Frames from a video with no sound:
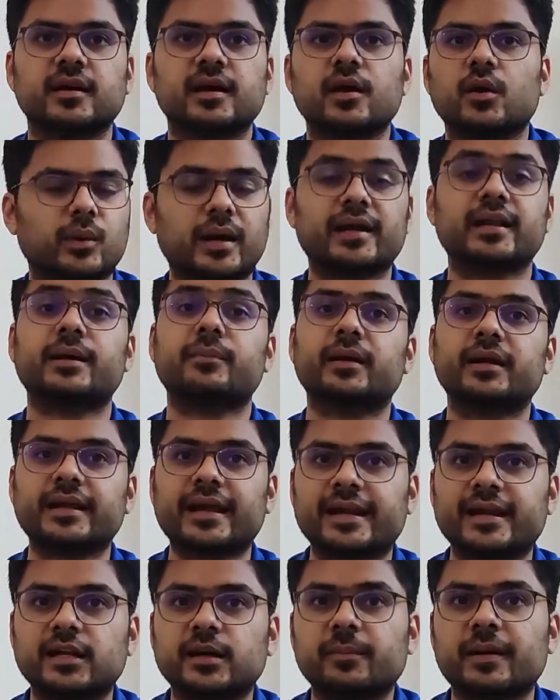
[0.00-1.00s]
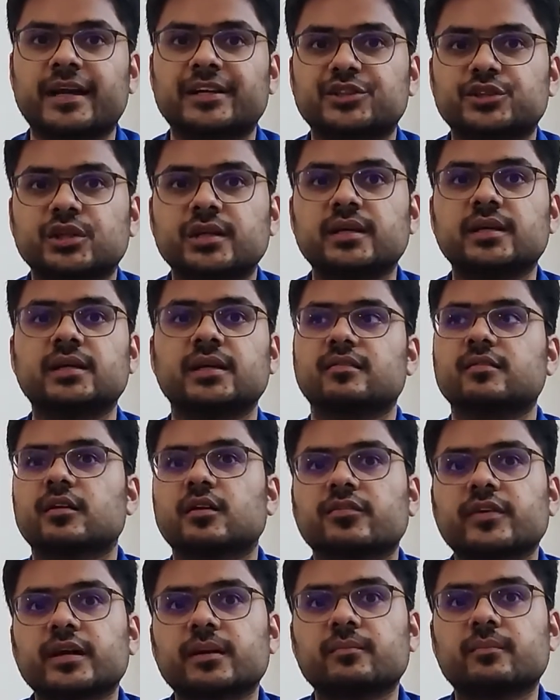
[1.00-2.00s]
while I might end up actually
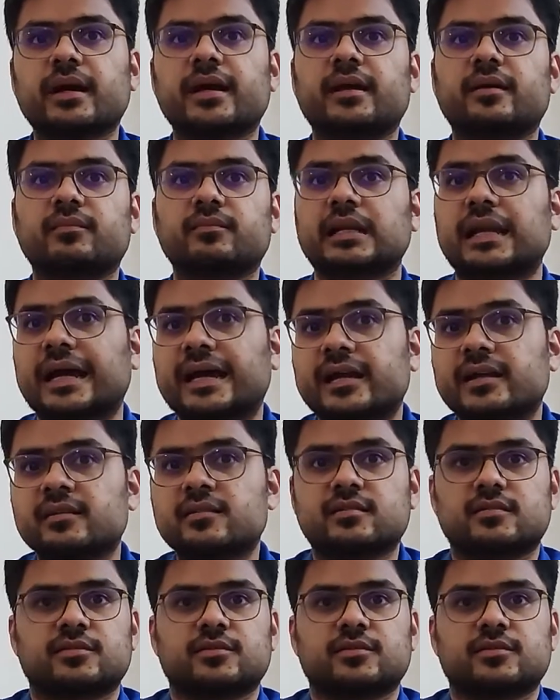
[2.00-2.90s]
serving my clients,